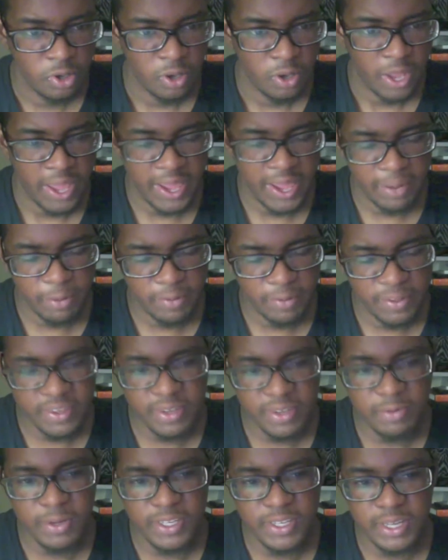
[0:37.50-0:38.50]
And with this
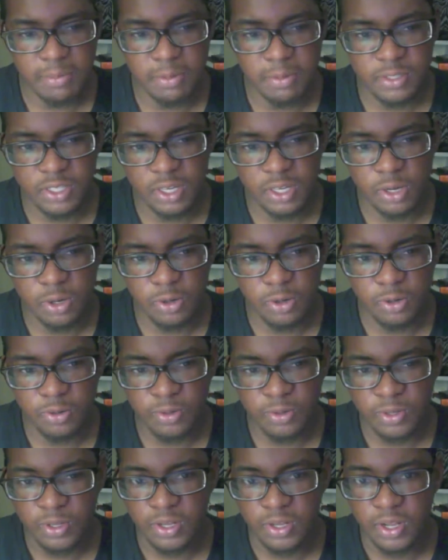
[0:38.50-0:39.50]
week's
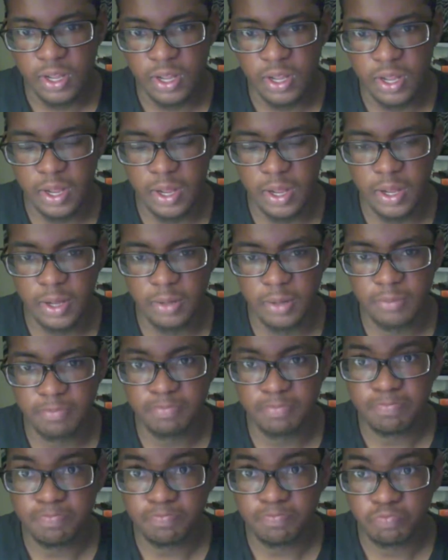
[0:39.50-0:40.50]
episode, a
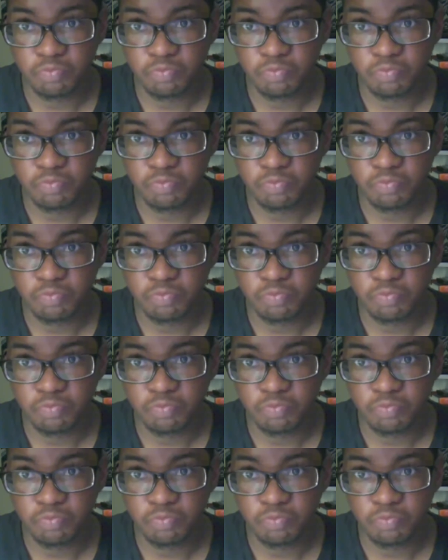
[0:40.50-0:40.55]
lot